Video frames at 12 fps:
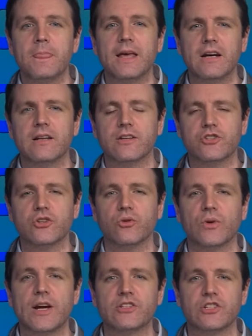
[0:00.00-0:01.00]
In addition to
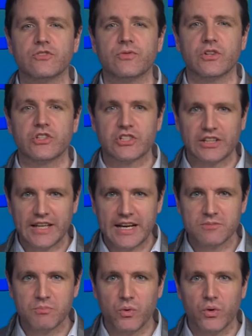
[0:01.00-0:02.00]
races for the
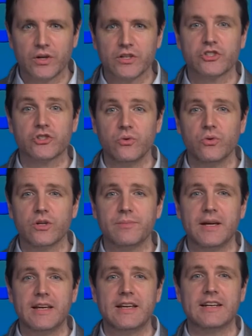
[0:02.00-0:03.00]
Select Board, School
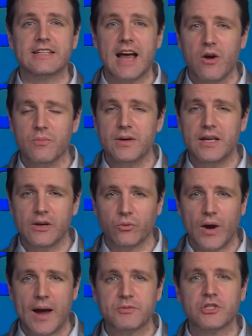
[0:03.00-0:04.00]
Committee, and Town Meeting
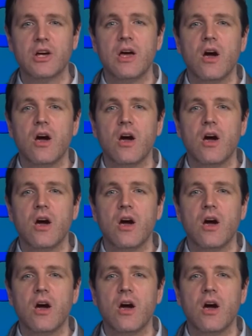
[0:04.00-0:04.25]
reps,